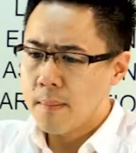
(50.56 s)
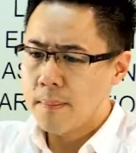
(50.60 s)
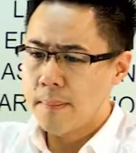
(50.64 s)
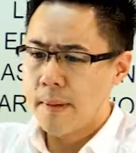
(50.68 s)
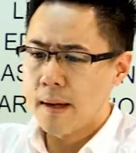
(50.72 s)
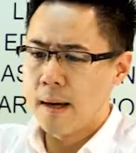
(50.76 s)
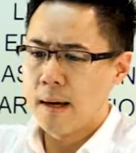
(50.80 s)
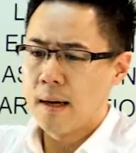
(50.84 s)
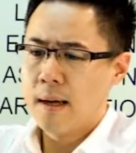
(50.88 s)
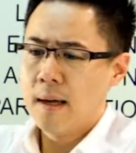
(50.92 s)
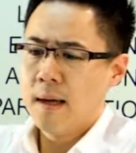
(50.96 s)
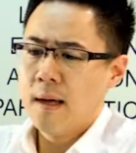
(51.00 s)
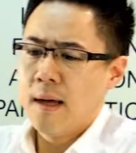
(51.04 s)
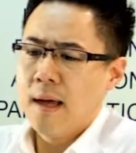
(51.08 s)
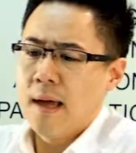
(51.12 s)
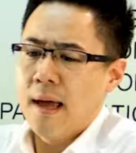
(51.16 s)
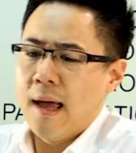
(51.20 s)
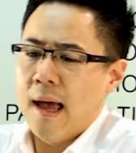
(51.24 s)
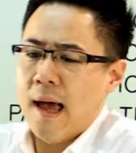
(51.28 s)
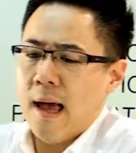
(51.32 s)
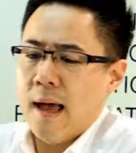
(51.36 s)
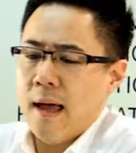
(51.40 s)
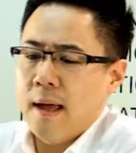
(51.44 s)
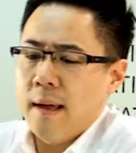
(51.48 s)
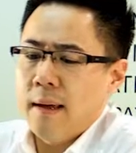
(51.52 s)
But
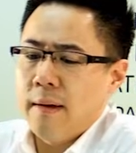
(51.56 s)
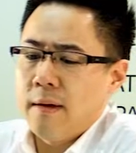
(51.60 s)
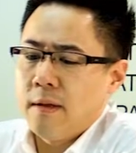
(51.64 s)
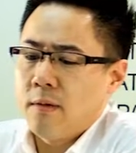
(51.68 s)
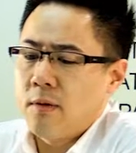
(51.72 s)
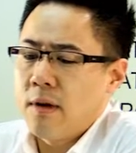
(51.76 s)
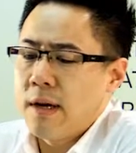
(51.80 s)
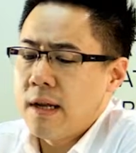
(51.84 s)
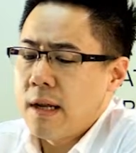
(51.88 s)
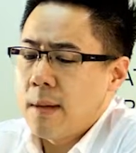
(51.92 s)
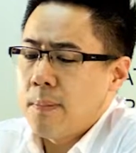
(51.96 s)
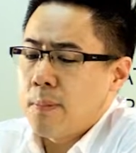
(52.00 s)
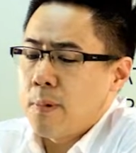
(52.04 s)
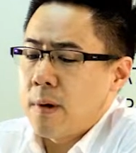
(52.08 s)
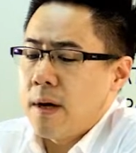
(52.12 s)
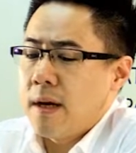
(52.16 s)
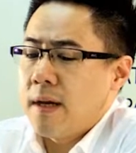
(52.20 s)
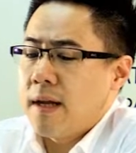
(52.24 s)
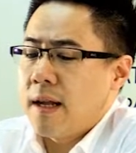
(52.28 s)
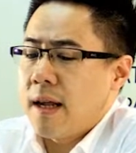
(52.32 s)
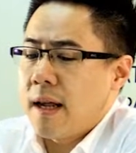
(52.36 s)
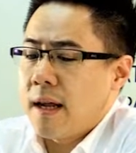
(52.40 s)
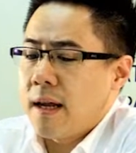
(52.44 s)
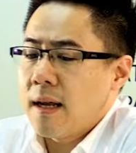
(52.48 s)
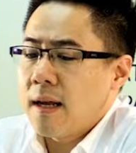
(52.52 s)
3D
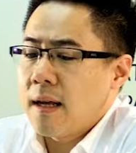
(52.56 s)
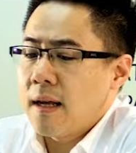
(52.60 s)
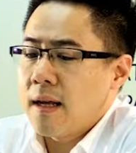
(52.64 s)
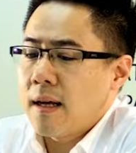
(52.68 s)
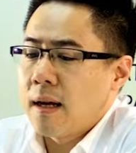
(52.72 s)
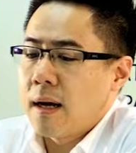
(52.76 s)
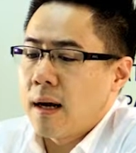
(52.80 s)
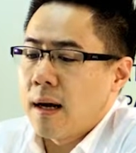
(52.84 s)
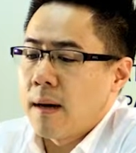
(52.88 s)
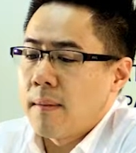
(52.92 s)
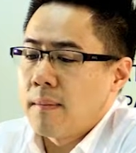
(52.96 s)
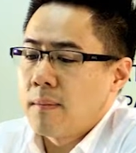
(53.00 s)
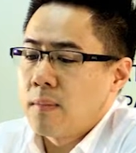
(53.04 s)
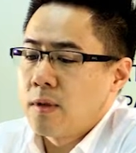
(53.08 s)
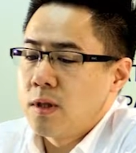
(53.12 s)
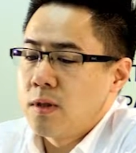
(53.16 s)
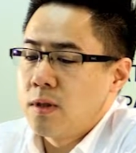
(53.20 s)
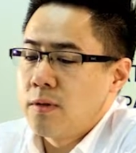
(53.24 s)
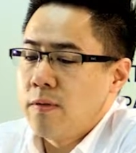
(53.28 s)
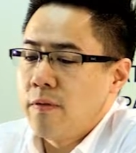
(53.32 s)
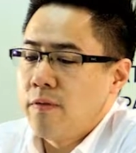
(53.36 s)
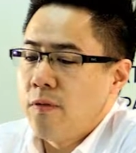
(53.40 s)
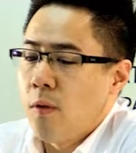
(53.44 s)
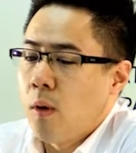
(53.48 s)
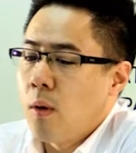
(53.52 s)
printing
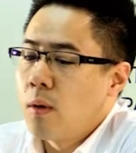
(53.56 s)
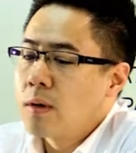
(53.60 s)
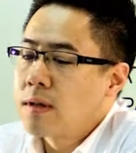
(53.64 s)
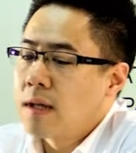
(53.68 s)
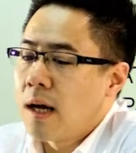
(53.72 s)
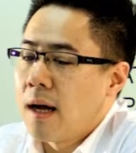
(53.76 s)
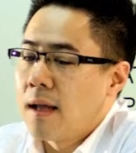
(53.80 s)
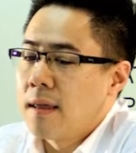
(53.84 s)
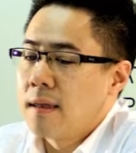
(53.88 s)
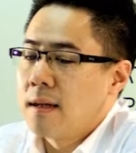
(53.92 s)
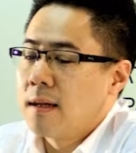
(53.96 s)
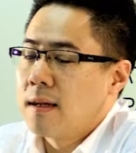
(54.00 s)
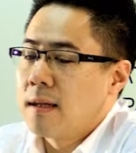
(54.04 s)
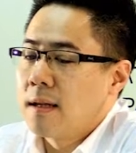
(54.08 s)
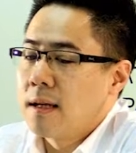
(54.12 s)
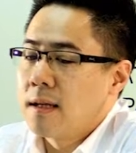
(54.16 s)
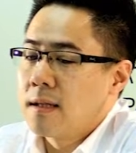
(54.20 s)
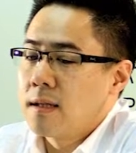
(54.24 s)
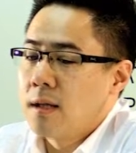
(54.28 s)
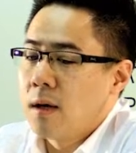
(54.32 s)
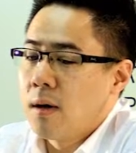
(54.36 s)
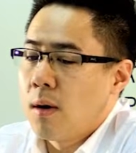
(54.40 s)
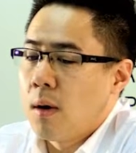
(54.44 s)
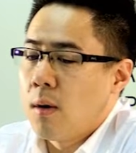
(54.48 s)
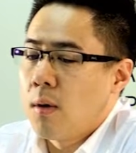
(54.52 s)
falls under
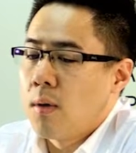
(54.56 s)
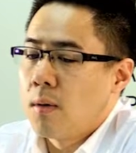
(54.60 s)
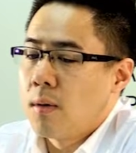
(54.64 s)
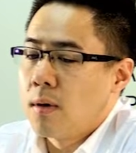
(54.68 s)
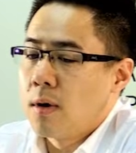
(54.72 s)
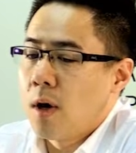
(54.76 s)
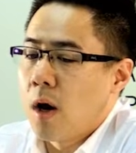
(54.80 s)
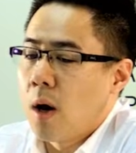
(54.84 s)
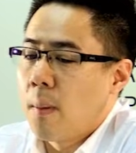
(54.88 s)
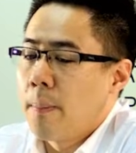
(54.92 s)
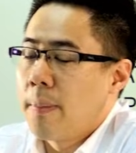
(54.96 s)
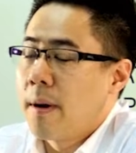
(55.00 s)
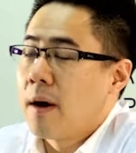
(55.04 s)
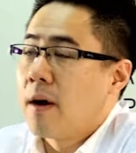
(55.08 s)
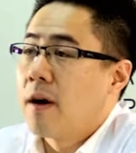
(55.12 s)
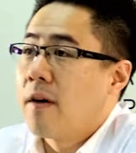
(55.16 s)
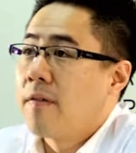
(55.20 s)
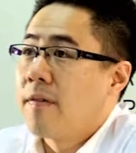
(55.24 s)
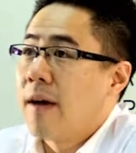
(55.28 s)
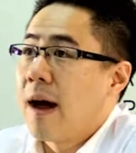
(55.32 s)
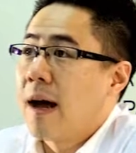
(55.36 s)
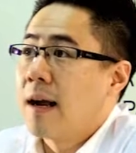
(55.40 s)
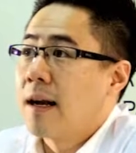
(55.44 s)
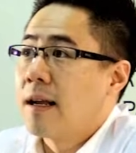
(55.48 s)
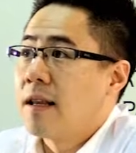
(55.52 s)
this whole topic
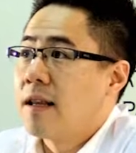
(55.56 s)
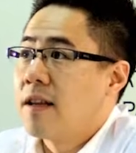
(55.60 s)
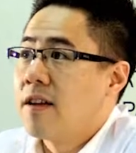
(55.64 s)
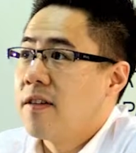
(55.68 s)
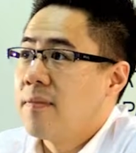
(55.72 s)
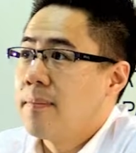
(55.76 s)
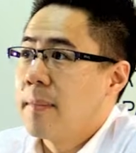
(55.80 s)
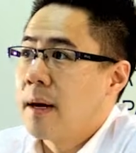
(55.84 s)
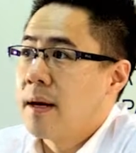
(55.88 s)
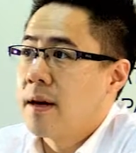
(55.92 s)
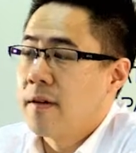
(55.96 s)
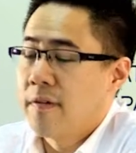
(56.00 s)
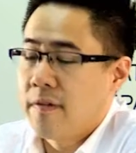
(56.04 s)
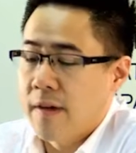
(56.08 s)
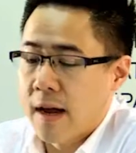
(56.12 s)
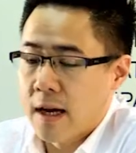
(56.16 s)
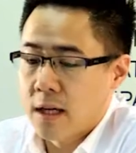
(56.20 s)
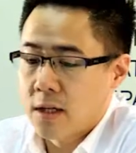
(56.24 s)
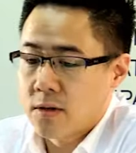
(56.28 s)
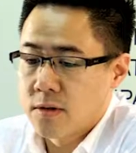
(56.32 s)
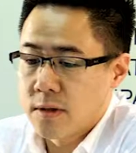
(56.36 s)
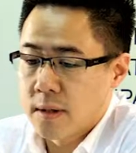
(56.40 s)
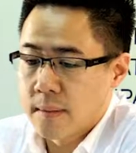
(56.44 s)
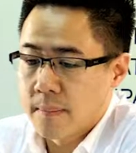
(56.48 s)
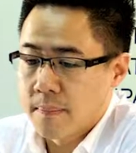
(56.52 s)
of additive
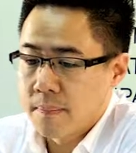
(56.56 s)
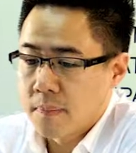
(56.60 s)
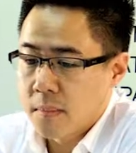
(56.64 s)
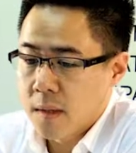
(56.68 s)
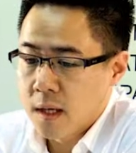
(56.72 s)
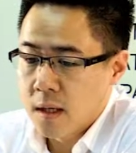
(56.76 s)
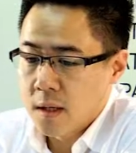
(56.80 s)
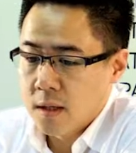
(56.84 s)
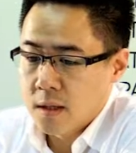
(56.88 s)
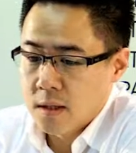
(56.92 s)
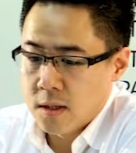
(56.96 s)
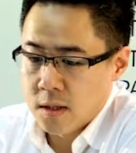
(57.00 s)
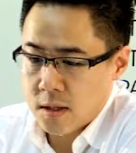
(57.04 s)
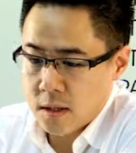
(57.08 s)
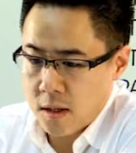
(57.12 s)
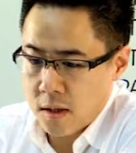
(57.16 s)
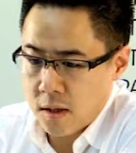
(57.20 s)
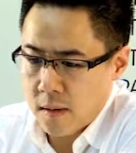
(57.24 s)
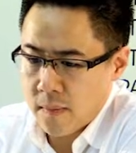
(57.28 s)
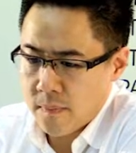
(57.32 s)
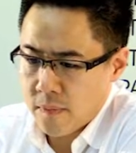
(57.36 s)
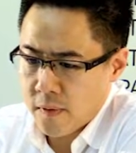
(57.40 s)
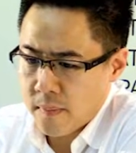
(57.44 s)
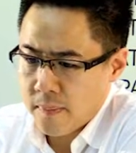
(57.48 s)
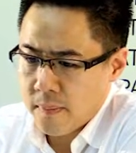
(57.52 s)
manufacturing.
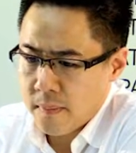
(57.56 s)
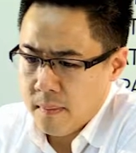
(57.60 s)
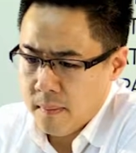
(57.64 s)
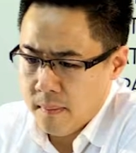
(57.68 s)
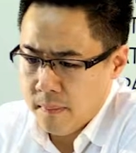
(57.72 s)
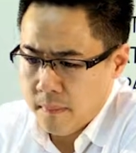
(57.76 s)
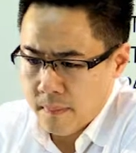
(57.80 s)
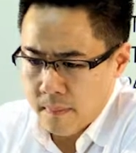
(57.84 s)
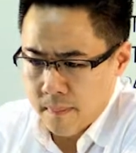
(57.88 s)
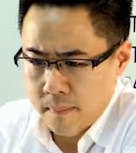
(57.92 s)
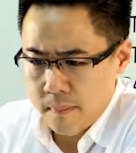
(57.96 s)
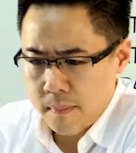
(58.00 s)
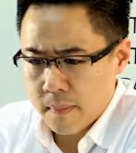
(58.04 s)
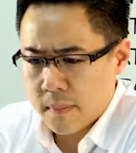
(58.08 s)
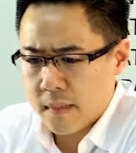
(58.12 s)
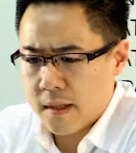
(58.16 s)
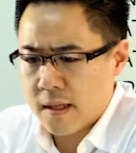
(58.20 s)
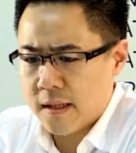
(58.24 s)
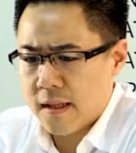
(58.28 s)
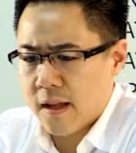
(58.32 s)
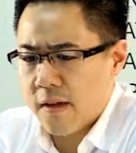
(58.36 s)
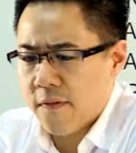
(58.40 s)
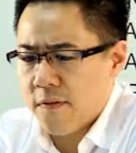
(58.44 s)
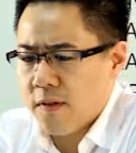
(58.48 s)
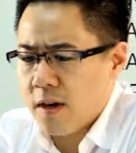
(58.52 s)
So
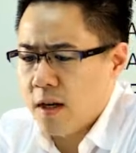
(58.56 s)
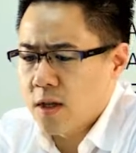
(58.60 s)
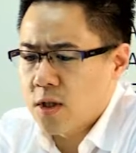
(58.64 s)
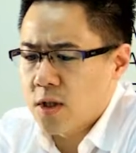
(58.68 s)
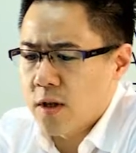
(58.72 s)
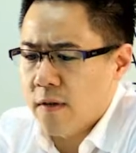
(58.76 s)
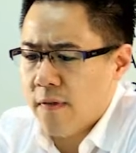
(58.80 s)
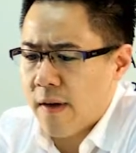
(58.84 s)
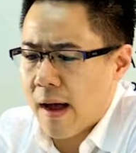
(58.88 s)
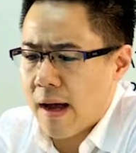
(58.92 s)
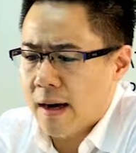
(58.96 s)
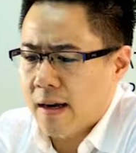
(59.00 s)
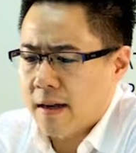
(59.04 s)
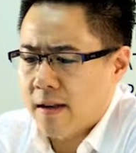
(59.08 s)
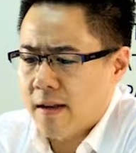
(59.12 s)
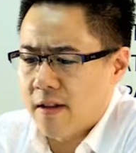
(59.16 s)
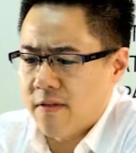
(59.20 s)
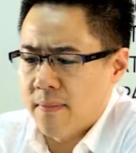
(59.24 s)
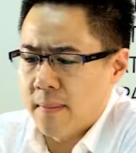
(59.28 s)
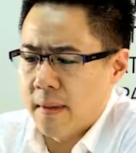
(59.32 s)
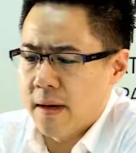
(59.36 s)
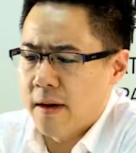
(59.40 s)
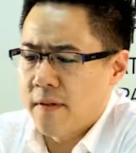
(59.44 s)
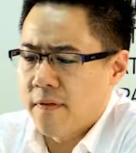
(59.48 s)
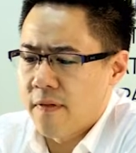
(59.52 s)
the definition of
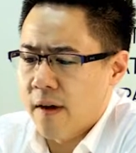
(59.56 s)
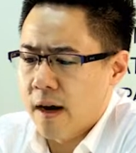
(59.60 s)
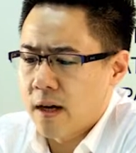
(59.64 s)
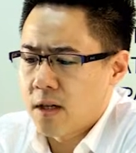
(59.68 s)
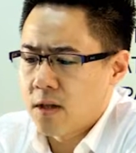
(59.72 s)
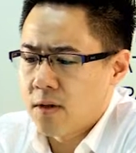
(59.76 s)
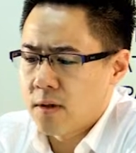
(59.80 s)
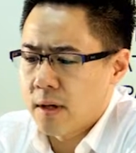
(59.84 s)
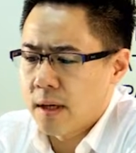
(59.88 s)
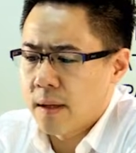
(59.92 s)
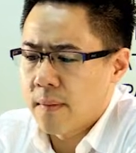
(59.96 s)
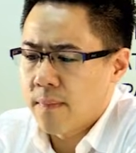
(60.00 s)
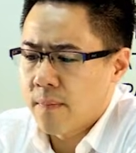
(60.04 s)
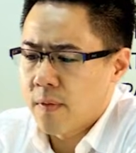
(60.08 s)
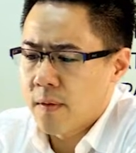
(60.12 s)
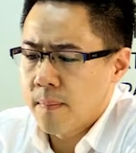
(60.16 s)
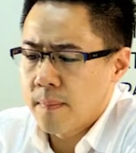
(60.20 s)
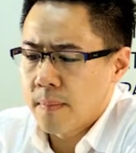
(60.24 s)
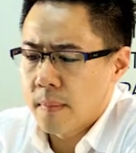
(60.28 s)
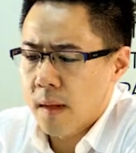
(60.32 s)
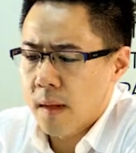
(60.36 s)
additive manufacturing